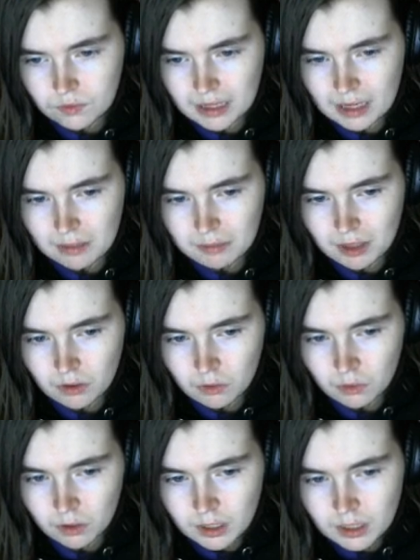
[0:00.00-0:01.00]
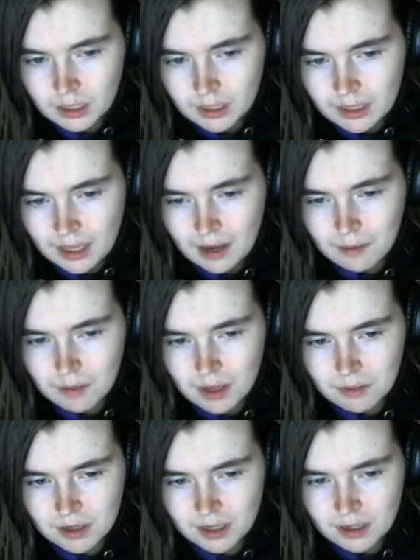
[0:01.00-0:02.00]
time, though. Yeah,
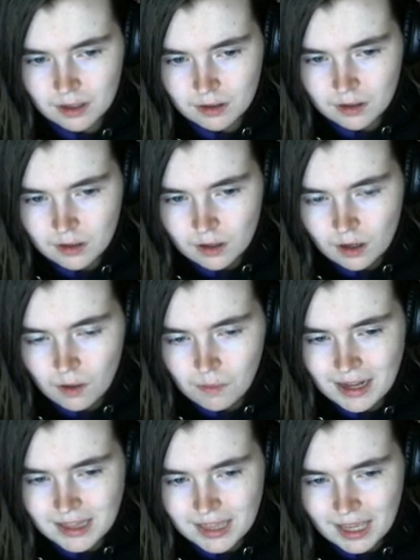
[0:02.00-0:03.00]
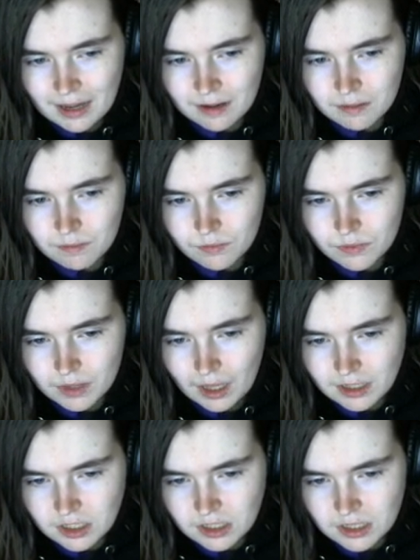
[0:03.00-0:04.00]
maybe. Alright then.
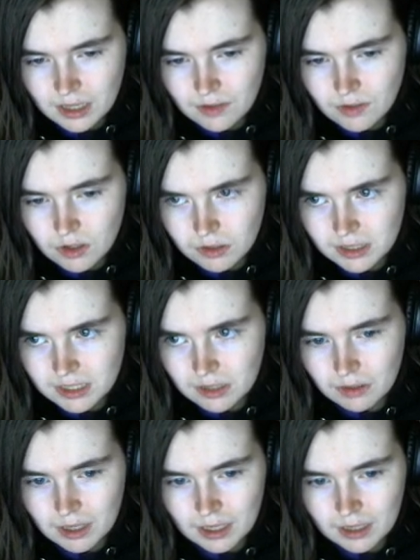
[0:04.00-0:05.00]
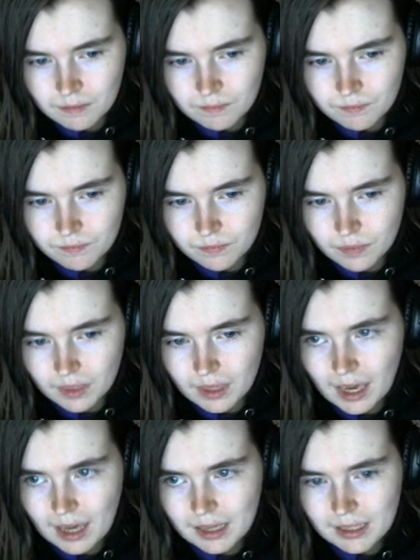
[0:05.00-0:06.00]
That just leaves you, Natsuki.
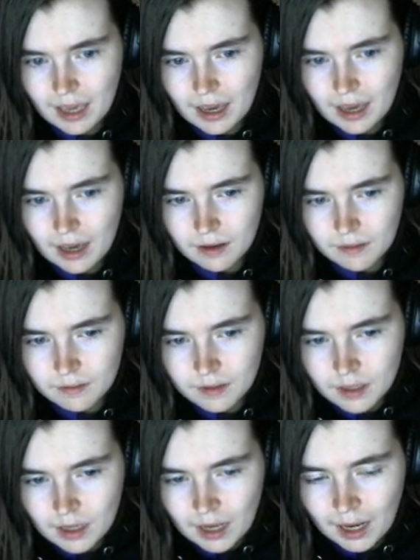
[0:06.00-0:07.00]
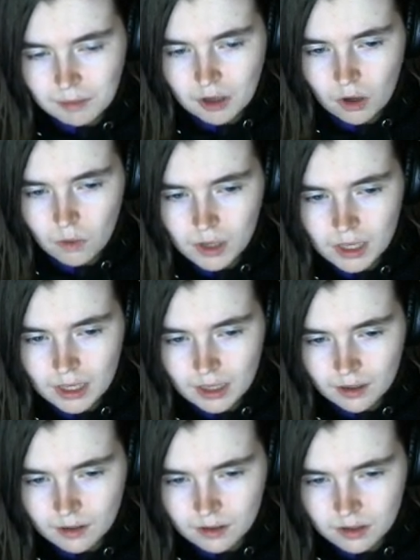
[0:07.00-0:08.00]
Yeah, I'm going.
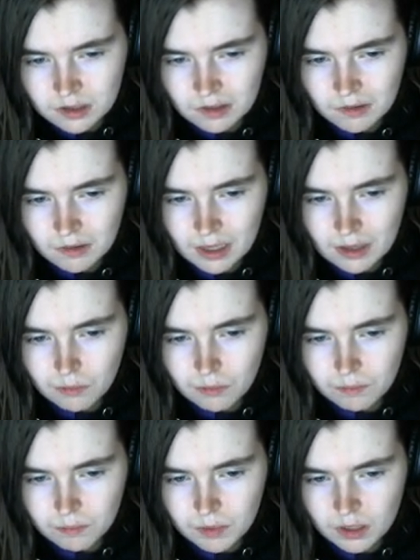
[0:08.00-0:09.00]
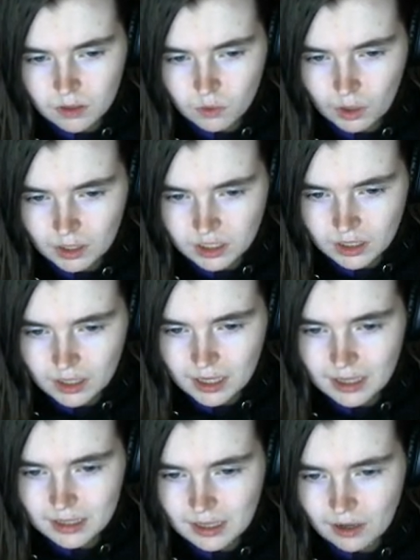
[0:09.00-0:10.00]
Natsuki begrudgingly
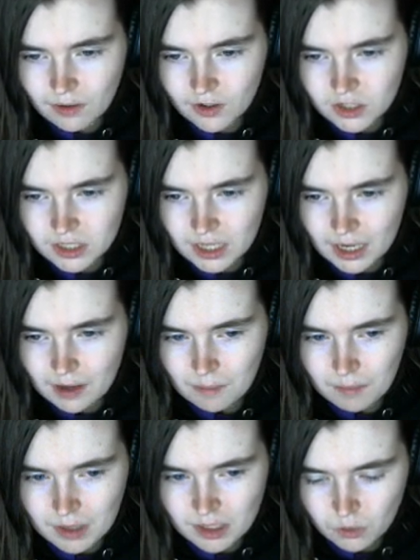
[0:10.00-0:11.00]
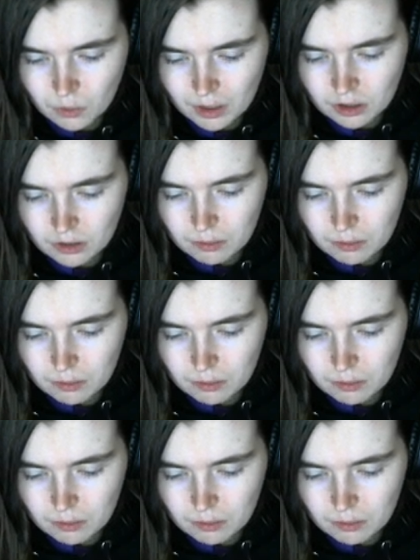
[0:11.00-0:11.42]
gets out of her seat and makes her way to the